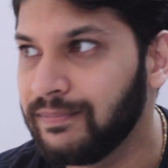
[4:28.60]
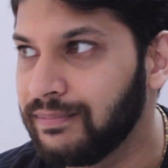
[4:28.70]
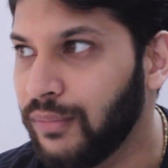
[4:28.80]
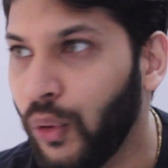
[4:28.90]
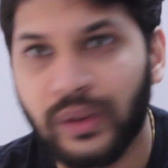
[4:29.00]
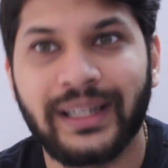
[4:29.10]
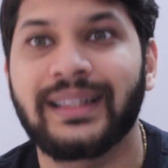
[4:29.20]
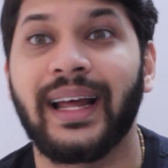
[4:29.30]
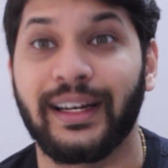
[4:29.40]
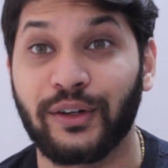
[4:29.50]
only
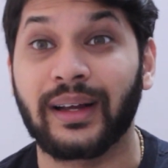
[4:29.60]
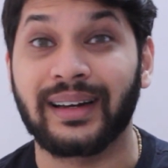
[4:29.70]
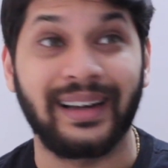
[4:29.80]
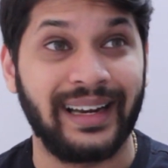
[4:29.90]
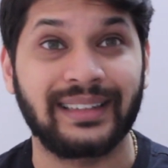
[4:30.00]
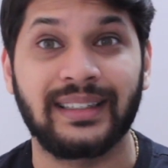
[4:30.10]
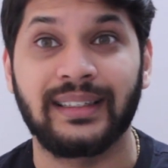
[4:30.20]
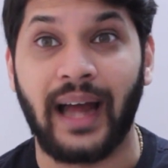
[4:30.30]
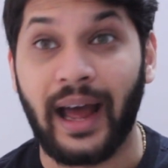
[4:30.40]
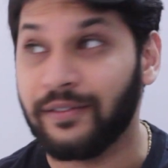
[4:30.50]
then you can connect it
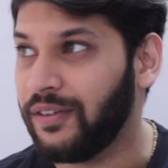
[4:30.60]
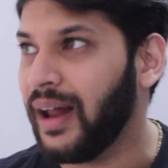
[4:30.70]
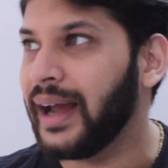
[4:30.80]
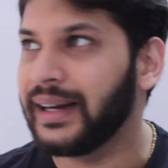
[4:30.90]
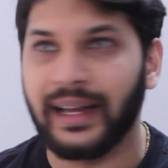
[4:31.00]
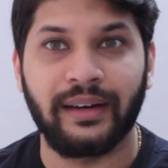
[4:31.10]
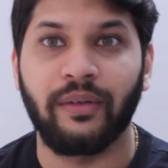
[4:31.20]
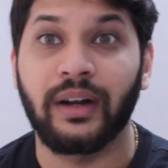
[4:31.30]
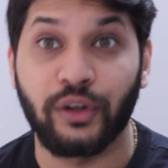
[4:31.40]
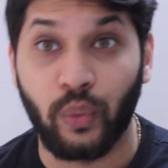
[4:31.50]
and fly it anywhere
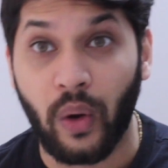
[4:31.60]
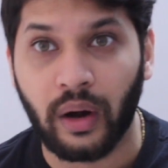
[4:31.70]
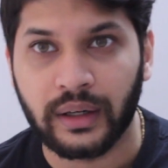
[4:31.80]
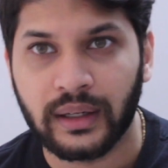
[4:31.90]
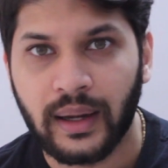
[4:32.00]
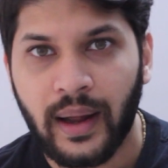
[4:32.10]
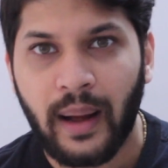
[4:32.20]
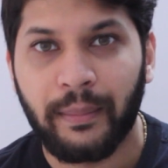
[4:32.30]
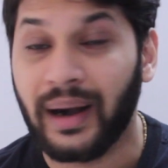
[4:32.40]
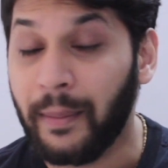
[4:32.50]
you want.
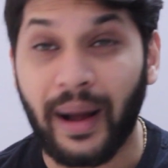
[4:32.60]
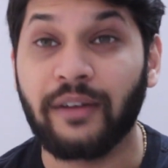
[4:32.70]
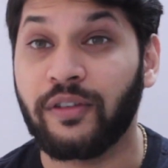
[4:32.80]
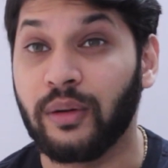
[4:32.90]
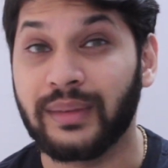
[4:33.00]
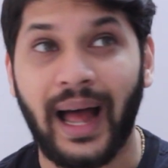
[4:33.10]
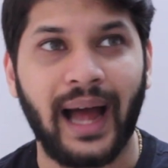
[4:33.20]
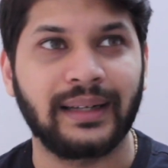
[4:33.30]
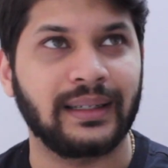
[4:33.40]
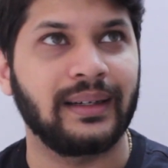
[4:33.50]
But apart from
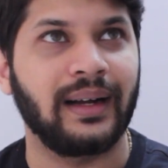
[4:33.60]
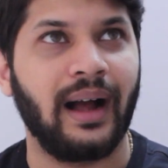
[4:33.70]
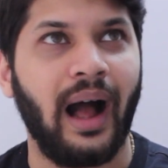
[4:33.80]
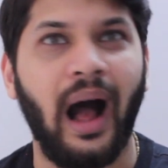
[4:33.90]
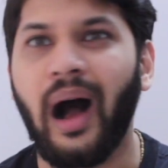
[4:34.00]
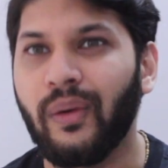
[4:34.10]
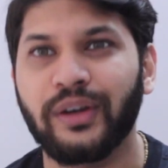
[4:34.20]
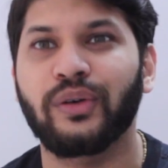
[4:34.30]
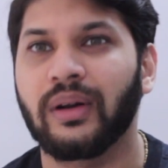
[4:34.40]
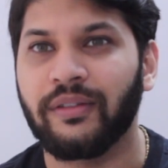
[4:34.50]
that, how are you
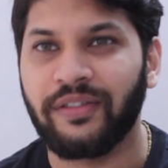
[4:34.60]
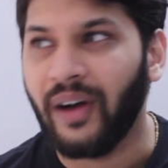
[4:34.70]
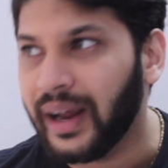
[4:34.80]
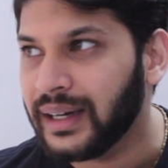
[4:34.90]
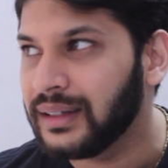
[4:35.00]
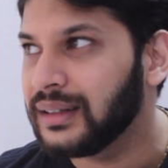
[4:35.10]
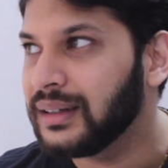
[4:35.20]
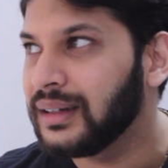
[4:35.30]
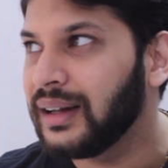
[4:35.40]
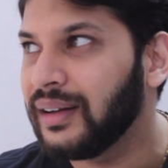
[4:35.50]
gonna find
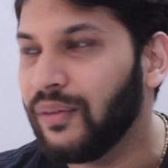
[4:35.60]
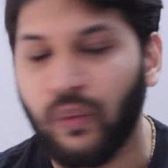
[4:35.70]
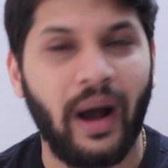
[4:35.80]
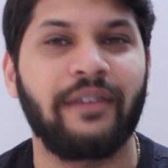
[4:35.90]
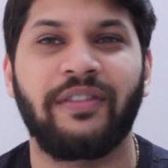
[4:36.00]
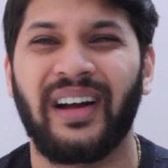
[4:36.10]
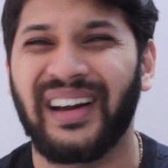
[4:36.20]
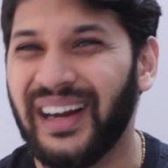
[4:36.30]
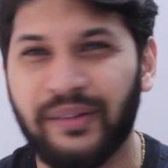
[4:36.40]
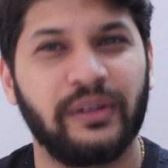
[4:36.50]
Wi-Fi
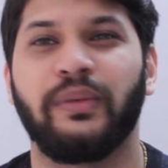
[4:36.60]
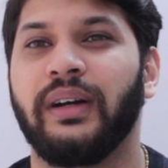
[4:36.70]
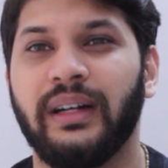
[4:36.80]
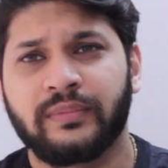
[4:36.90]
everywhere?